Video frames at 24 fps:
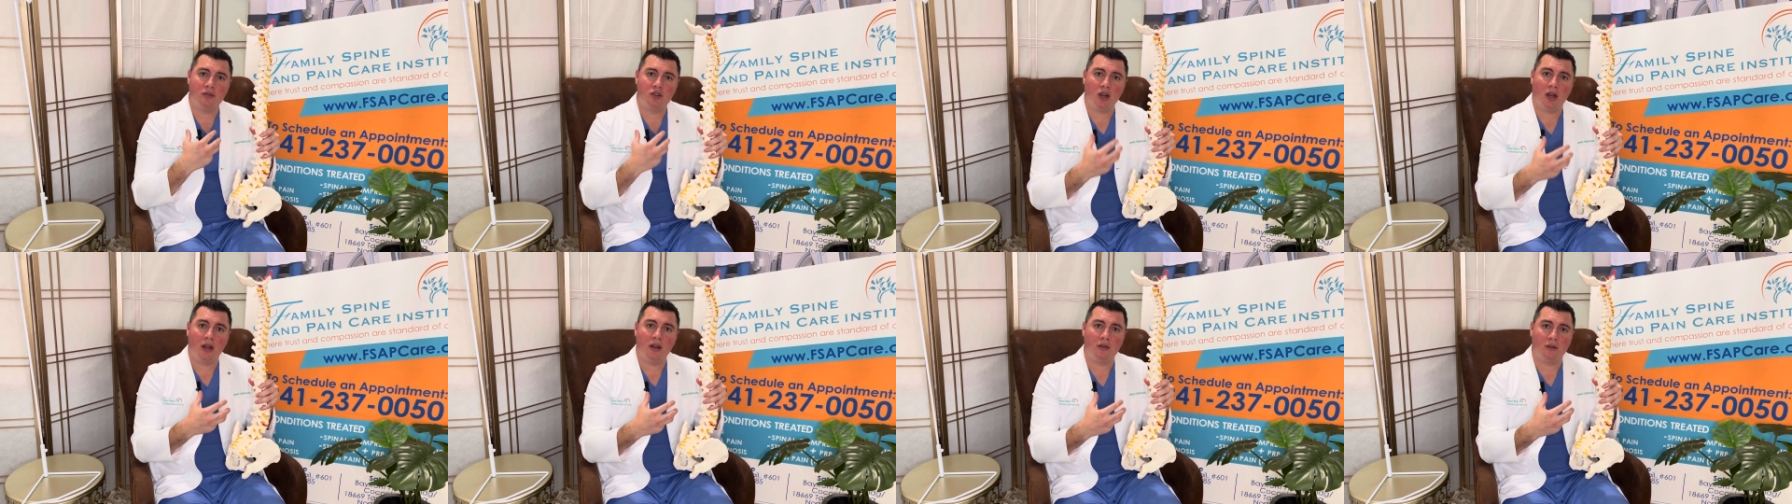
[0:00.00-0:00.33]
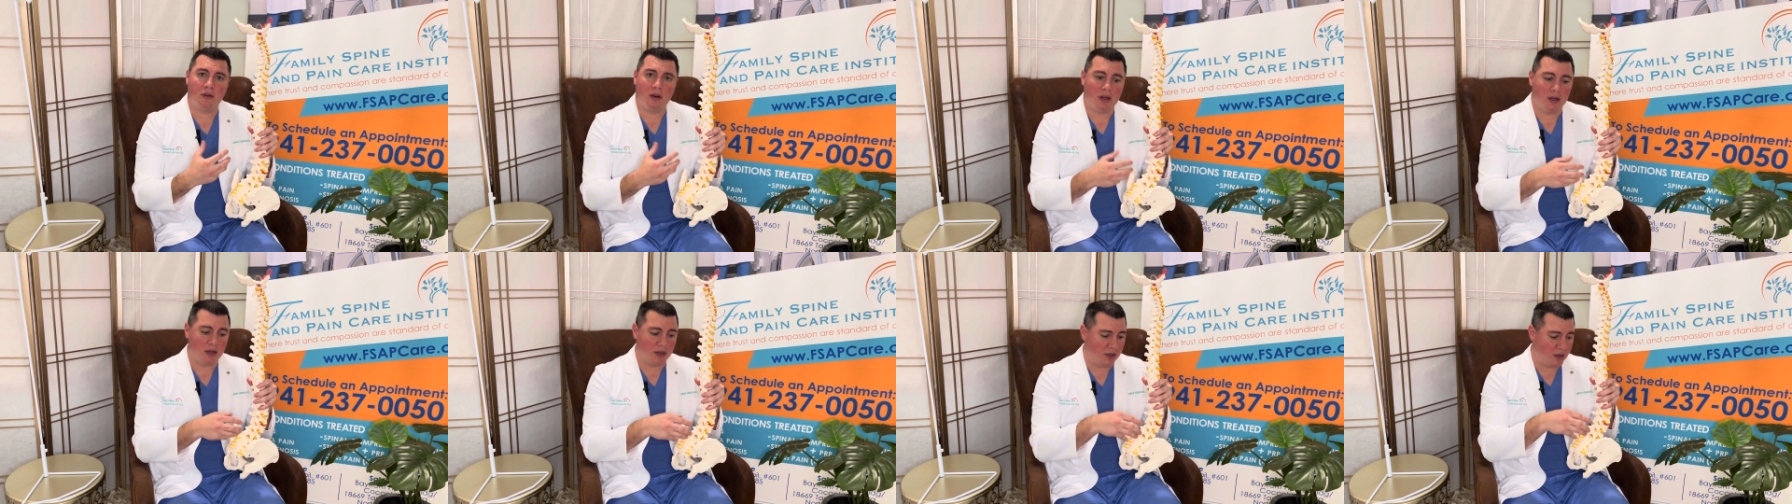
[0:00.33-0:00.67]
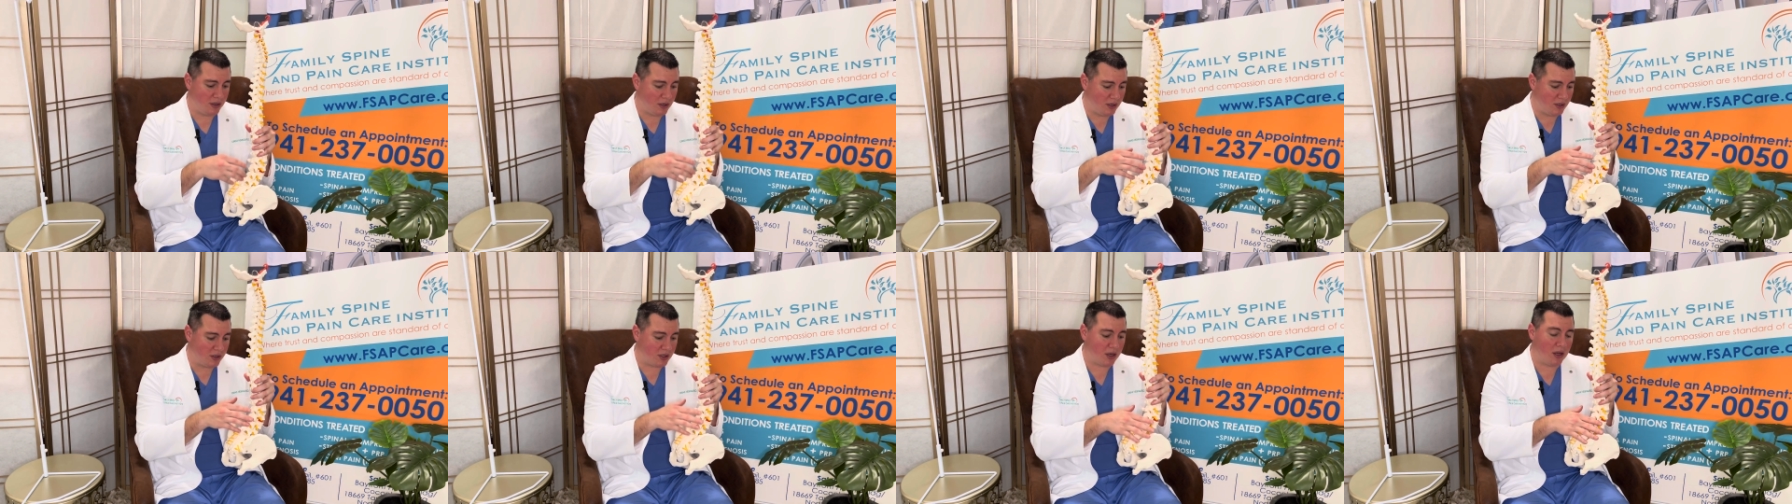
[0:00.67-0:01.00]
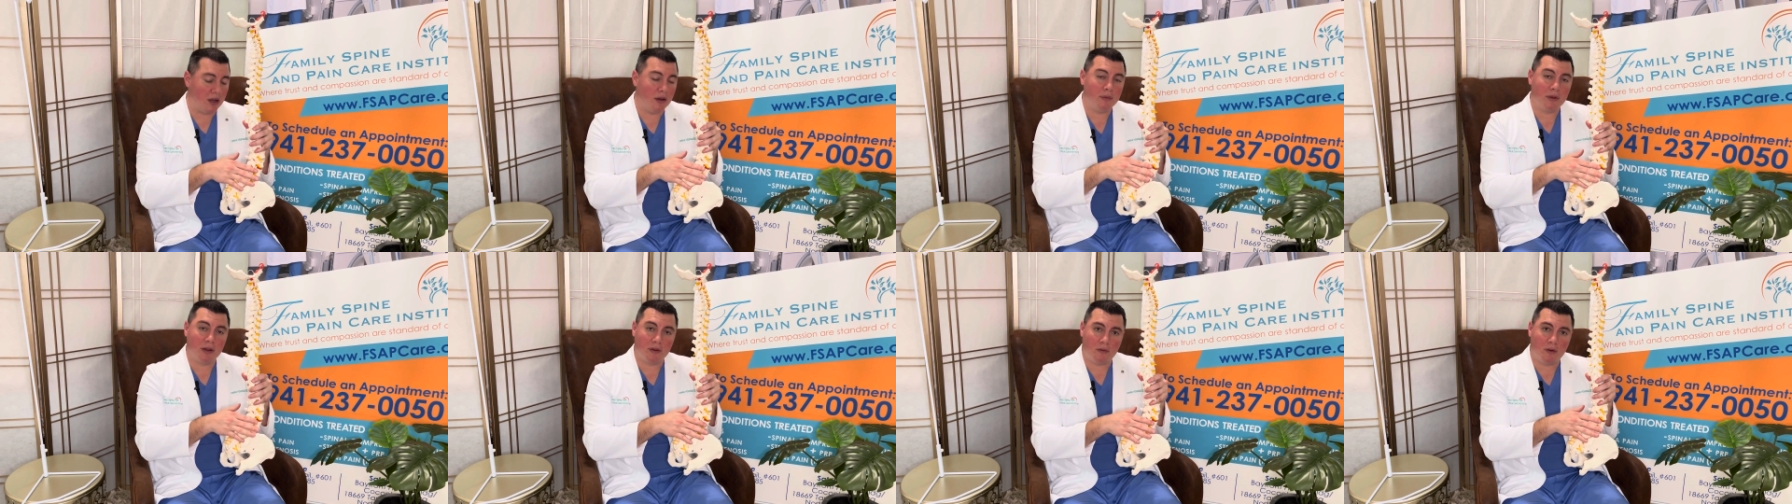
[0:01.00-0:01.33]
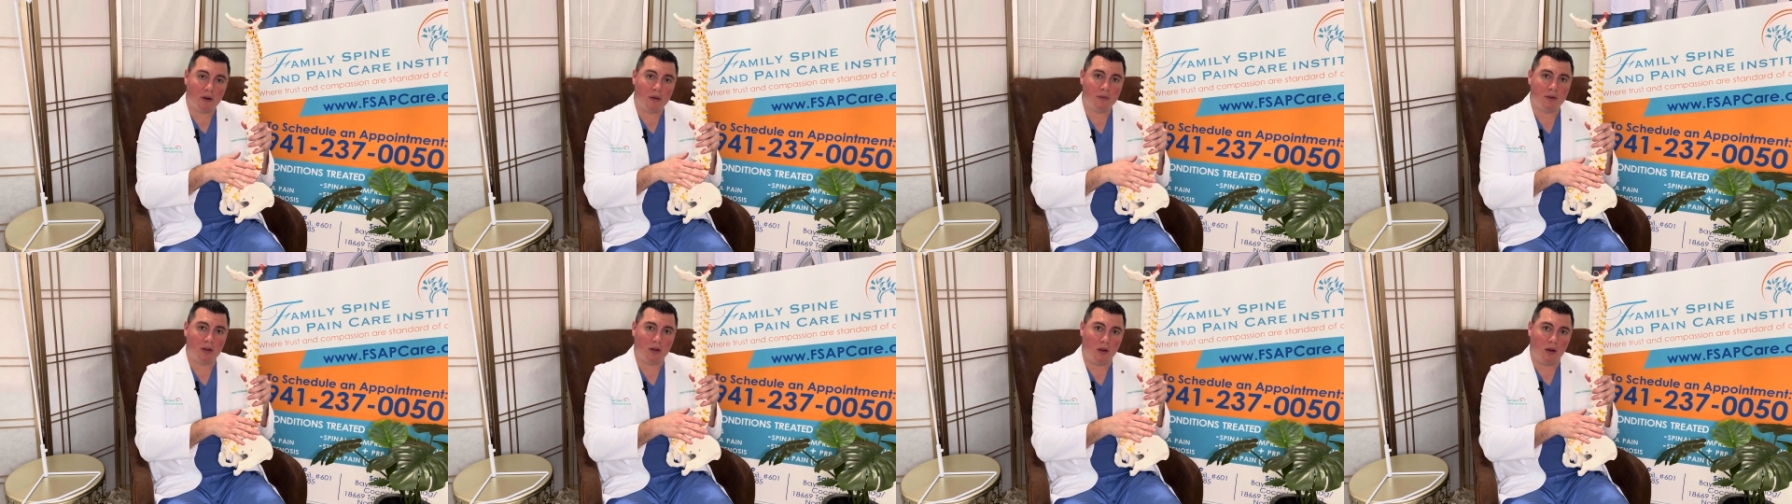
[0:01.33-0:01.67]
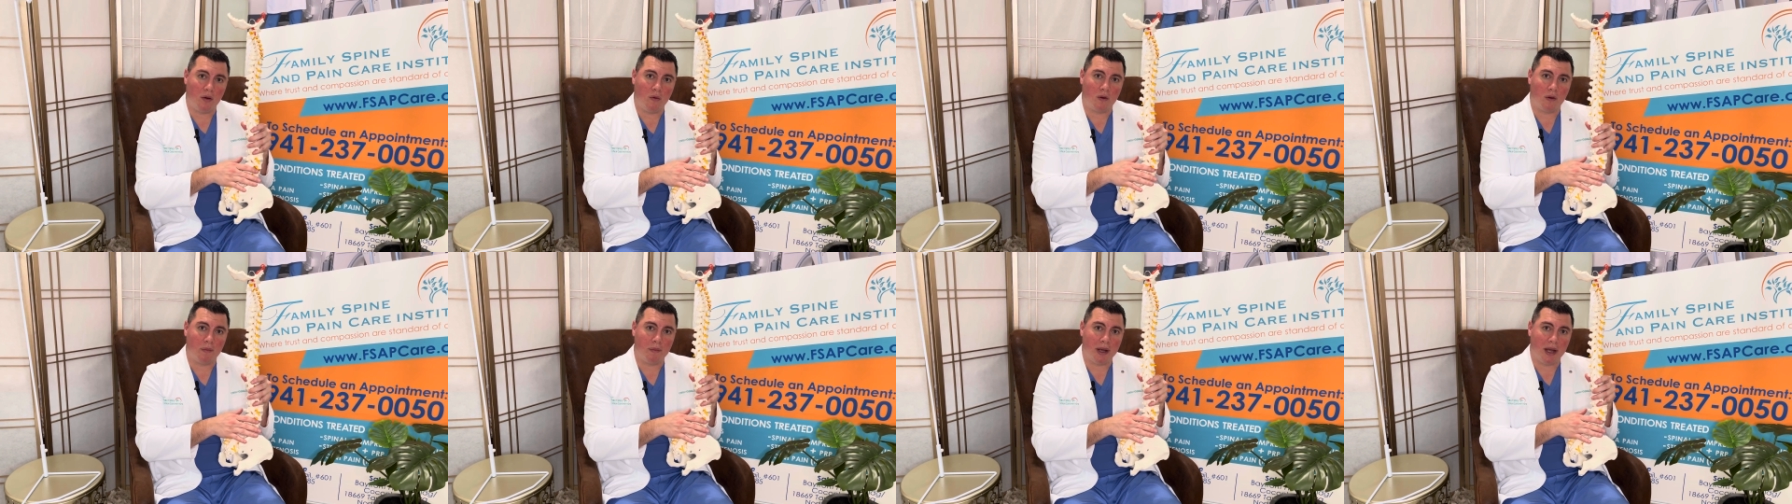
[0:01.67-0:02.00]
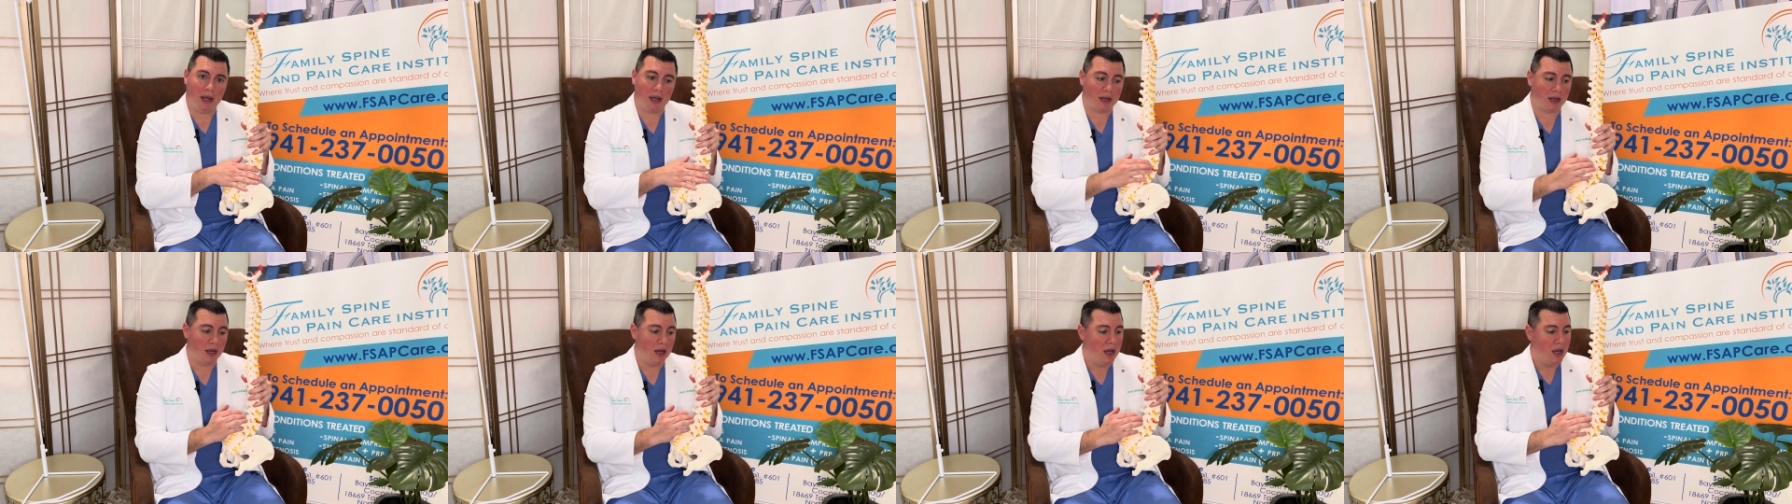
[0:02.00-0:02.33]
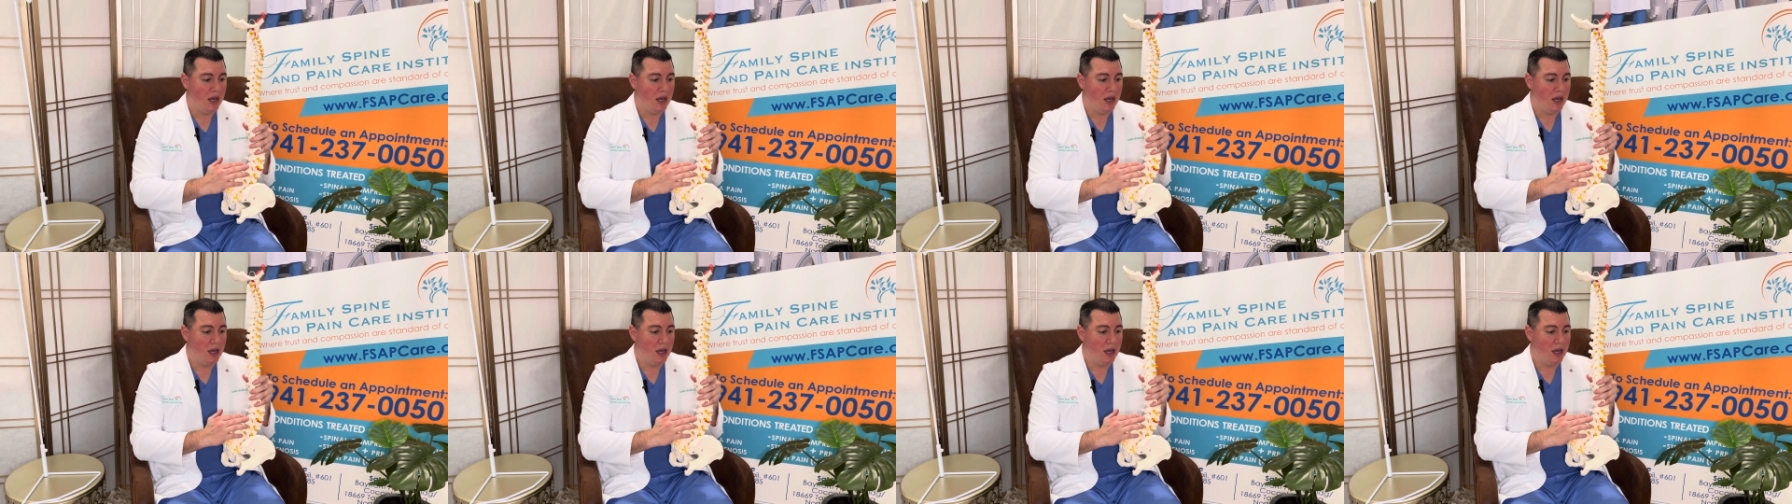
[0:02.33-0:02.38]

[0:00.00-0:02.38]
generated is coming from the lower back,